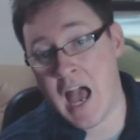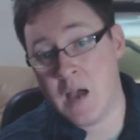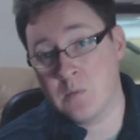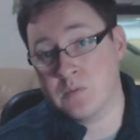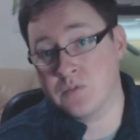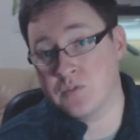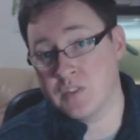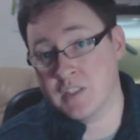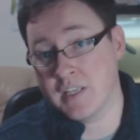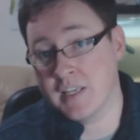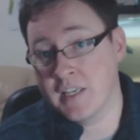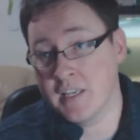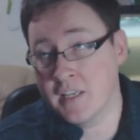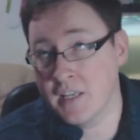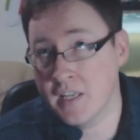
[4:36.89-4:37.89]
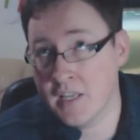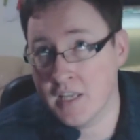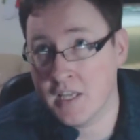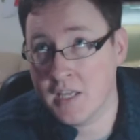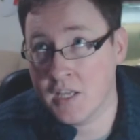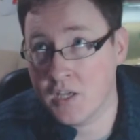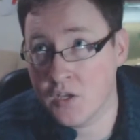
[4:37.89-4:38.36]
I was really
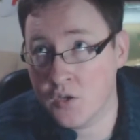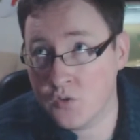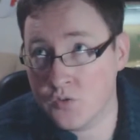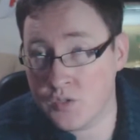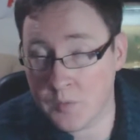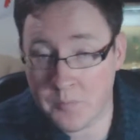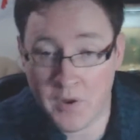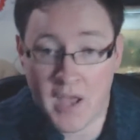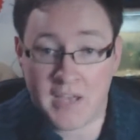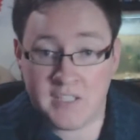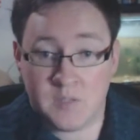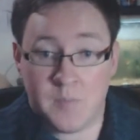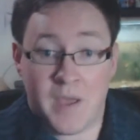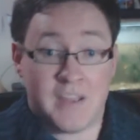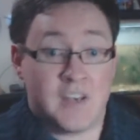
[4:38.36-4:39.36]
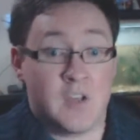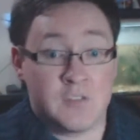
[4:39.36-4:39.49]
surprised by.